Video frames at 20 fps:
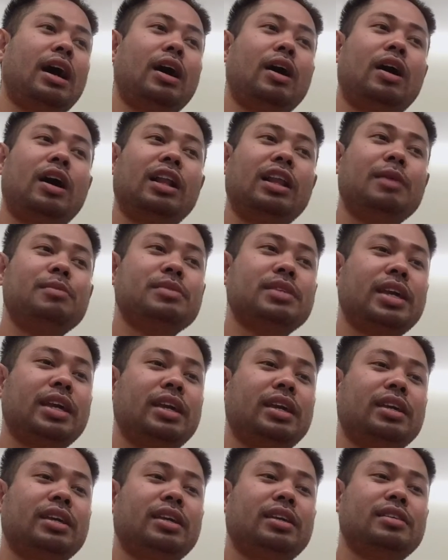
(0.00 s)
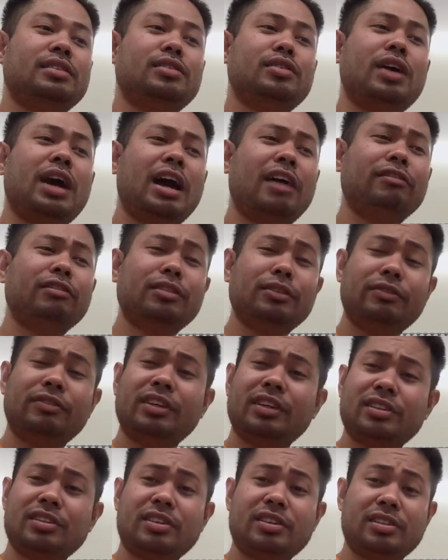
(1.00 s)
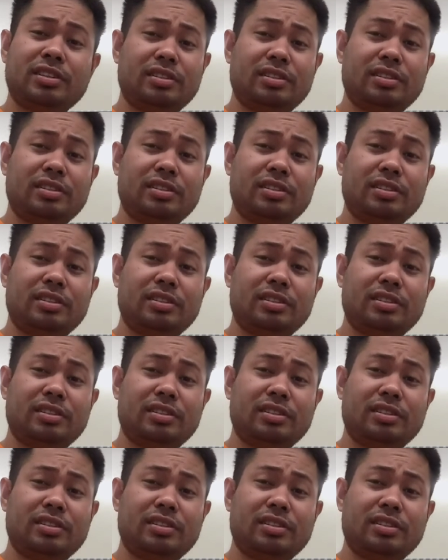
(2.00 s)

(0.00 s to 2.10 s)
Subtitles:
All I'm saying is you have to fix